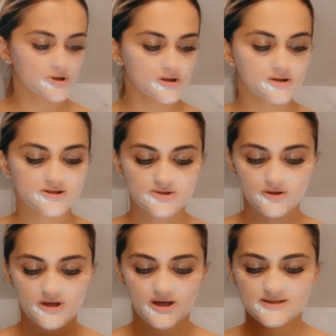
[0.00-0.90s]
So
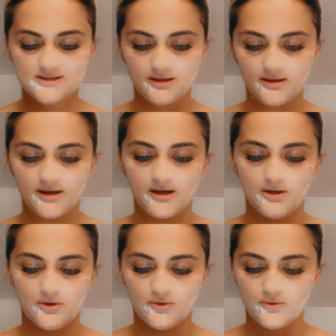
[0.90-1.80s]
the next thing I
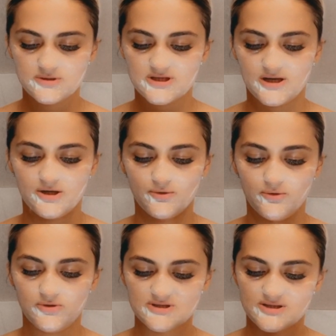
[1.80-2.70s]
use, and I don't
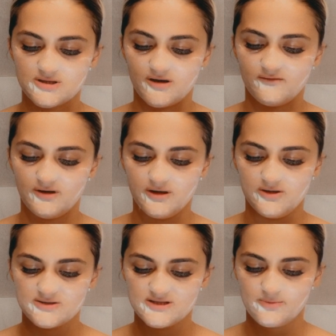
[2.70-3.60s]
use this often, I
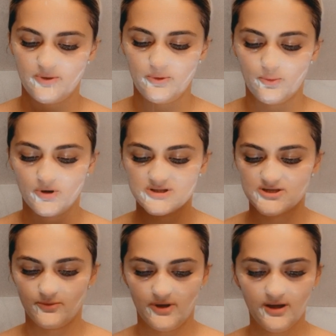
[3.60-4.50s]
use this maybe once a
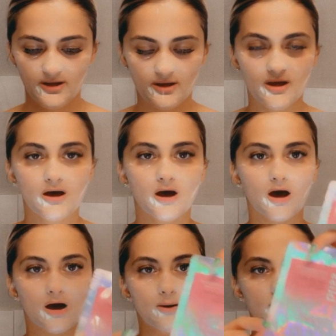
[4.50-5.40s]
week.
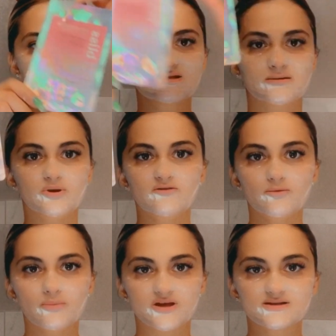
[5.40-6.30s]
It's gonna be from
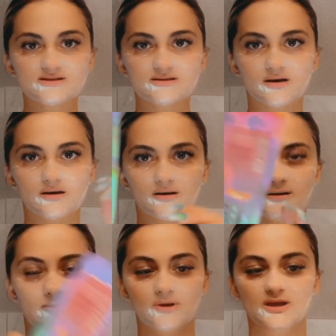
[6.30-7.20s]
BLISS.
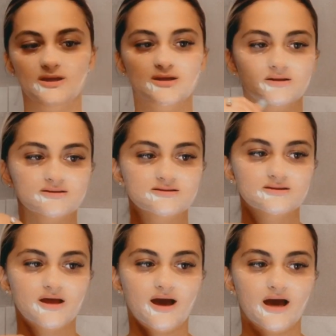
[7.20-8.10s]
It's
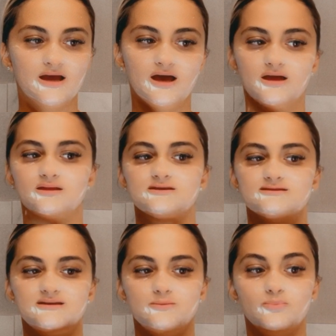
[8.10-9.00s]
the I Got This
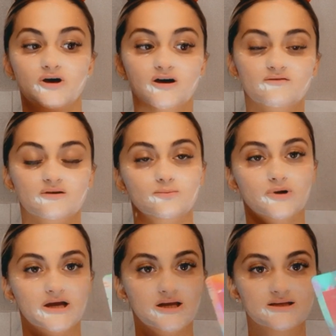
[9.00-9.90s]
Deep Puff and
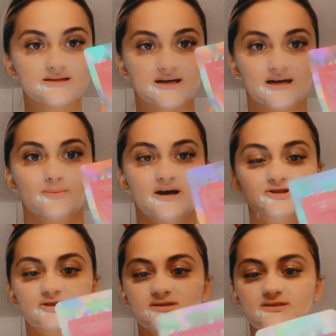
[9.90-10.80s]
Brightness eye patches.